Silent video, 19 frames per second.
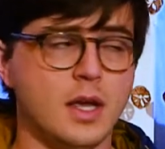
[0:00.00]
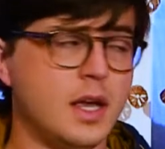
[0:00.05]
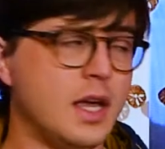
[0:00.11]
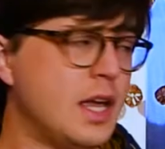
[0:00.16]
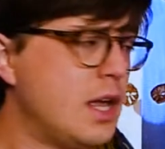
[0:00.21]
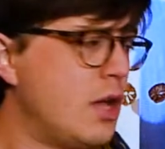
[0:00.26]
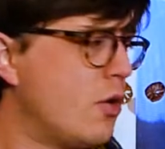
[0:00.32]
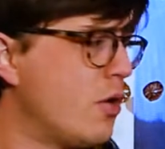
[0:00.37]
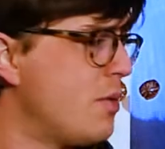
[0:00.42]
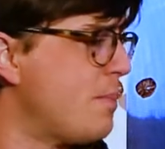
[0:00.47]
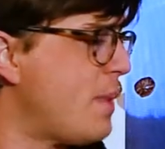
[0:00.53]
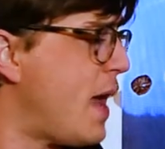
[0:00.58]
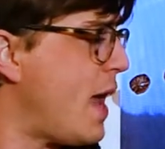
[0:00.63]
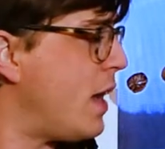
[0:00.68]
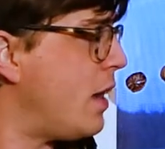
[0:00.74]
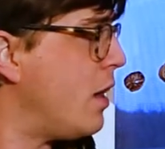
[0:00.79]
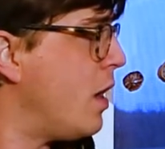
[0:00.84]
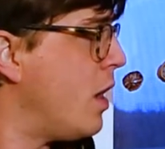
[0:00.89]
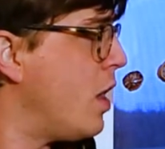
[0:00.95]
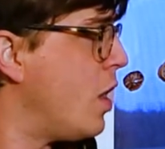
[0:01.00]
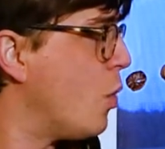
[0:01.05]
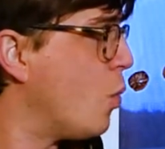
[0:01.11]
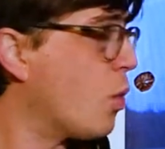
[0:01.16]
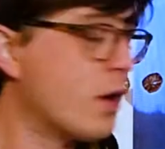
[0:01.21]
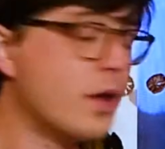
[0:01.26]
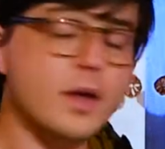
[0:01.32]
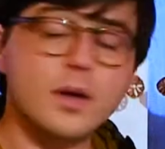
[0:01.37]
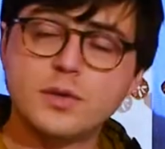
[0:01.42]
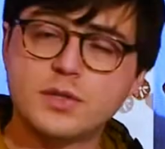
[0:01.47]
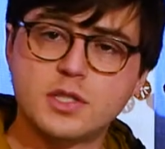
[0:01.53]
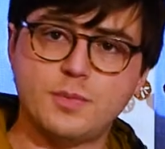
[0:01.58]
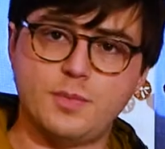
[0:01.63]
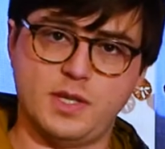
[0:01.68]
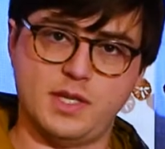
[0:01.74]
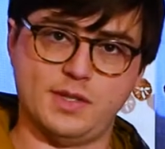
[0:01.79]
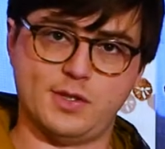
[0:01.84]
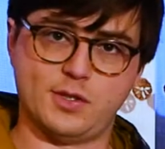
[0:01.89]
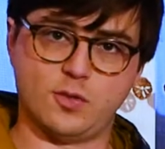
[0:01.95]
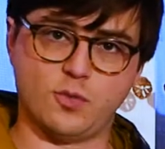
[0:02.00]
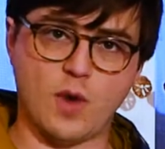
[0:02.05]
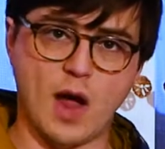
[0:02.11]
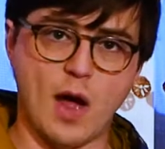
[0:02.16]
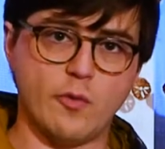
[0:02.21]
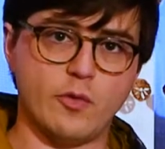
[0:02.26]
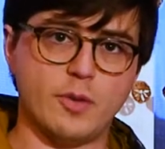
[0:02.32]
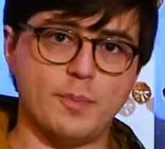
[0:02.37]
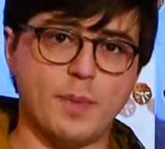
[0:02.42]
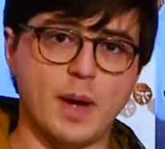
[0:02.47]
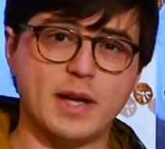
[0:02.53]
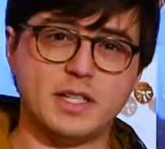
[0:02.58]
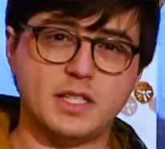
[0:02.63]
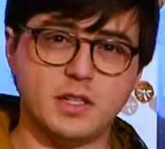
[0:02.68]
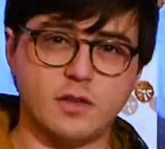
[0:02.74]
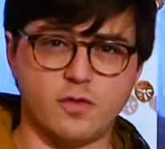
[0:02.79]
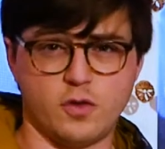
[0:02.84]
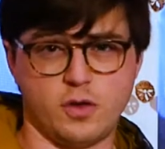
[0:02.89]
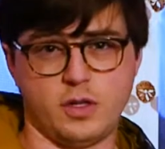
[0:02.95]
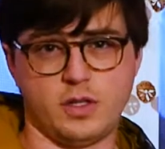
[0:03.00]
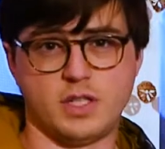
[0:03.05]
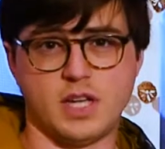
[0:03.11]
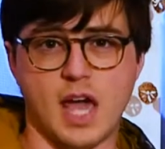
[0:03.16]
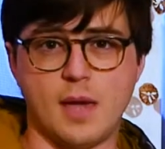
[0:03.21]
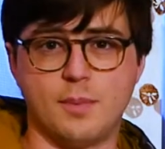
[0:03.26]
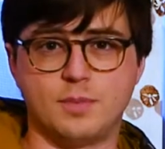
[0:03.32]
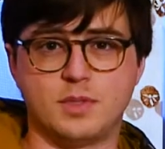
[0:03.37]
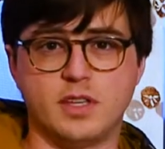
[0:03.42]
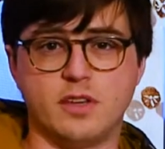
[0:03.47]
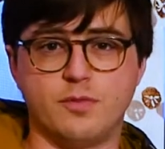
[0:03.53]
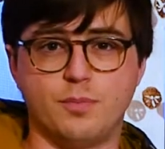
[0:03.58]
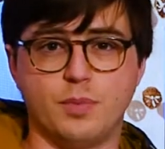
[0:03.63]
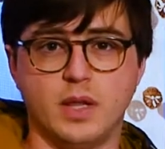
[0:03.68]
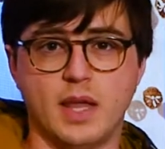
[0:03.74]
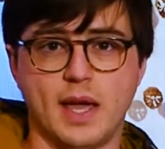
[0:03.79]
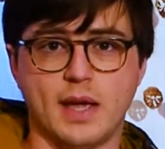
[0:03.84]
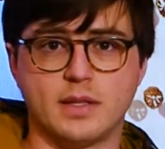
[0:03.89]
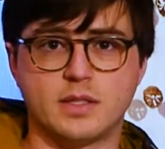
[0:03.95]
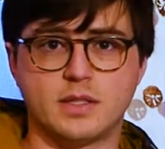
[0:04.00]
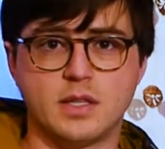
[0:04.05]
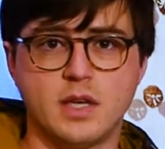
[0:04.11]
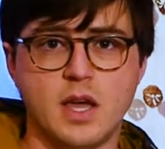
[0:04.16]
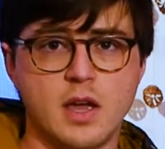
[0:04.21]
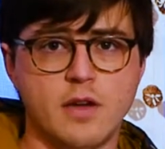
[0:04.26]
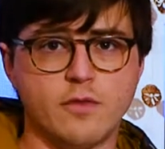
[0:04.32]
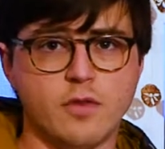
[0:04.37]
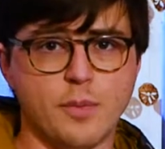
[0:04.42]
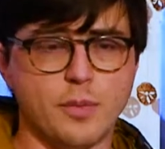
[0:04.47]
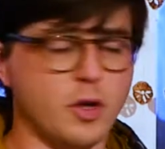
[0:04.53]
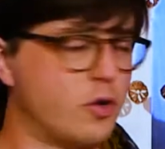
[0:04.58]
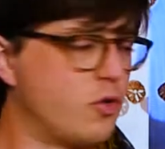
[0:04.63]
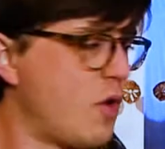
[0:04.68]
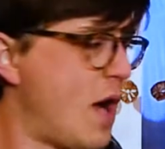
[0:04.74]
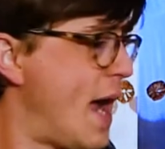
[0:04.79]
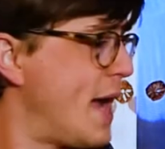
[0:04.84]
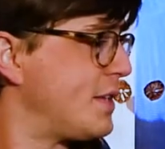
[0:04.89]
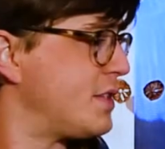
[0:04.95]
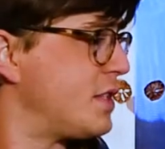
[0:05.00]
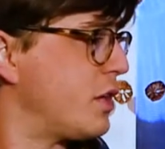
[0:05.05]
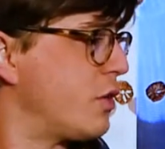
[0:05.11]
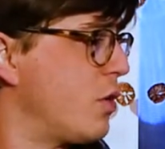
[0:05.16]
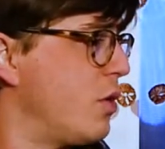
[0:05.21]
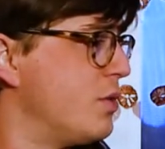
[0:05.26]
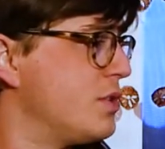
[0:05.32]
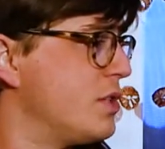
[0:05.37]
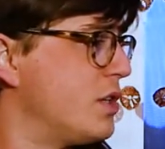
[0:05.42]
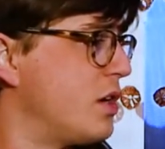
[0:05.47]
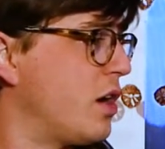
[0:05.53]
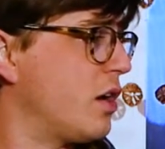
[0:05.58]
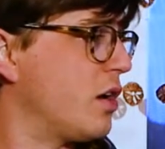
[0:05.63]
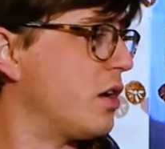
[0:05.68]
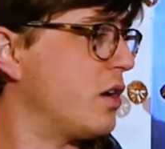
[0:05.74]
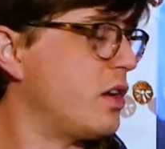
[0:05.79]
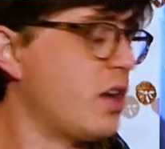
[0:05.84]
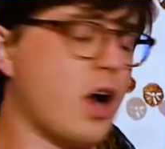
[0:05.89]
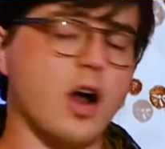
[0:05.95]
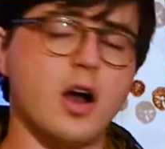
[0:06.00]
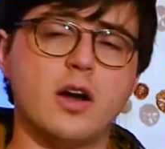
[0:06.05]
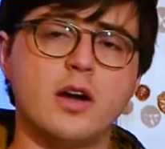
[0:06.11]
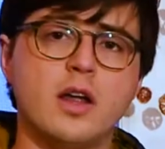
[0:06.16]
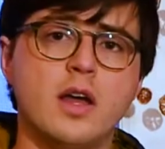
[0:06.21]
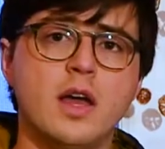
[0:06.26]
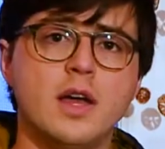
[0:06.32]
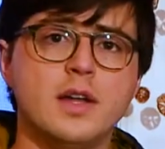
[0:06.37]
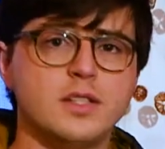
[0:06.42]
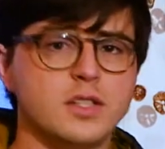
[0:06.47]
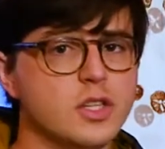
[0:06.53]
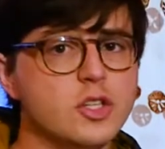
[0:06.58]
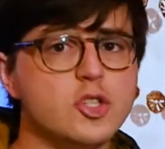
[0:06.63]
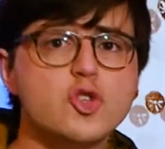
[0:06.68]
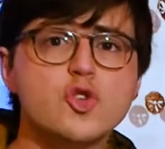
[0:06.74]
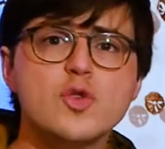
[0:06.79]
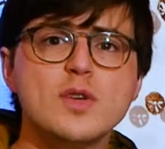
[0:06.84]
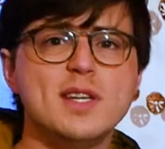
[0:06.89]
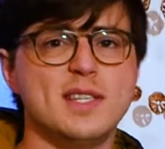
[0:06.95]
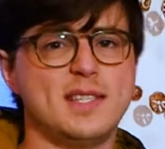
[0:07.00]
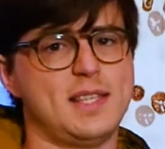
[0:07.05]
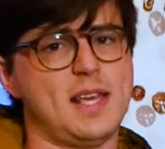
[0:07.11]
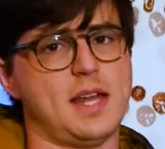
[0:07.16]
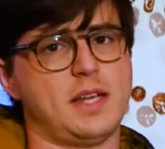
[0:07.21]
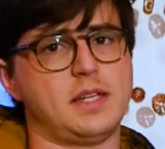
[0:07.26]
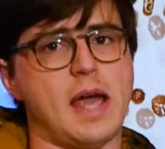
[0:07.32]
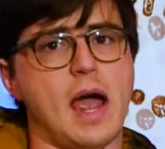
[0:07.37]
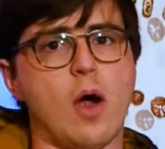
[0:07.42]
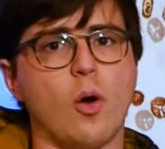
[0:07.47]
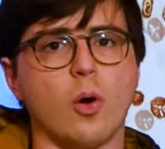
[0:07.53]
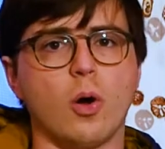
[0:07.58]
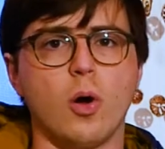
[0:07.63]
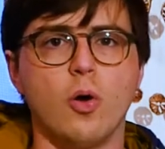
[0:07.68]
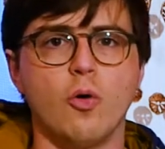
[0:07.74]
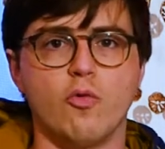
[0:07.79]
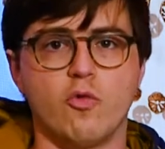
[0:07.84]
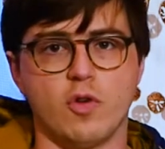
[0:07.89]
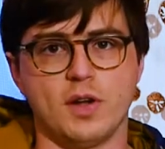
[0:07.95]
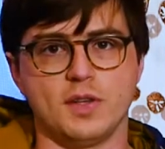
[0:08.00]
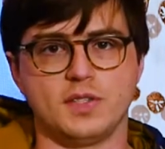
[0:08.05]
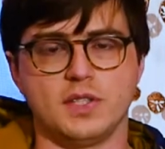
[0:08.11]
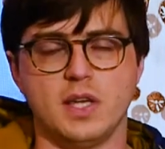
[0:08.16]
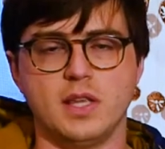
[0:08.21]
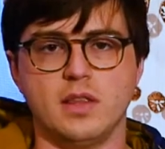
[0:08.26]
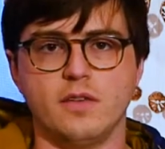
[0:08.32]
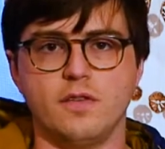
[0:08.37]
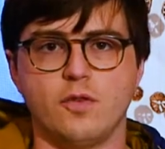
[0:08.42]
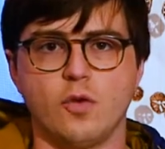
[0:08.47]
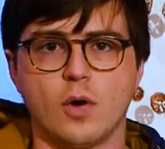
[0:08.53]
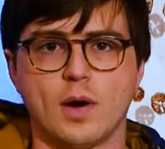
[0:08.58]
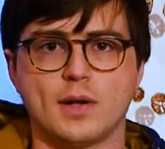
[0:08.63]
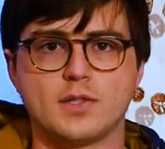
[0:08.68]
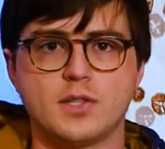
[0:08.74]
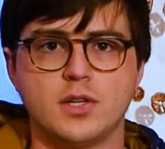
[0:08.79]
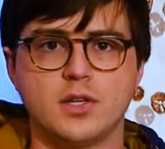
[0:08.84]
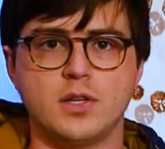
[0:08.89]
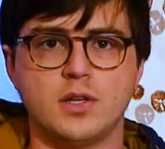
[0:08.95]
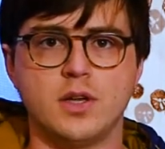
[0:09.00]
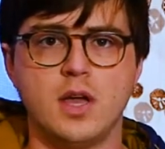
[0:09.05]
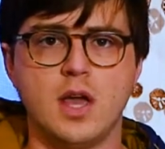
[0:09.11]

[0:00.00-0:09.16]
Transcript: Here in Maine, we're used to being surrounded by different types of plants, from the grass that grows in our yard to the trees that tower over us in the forest.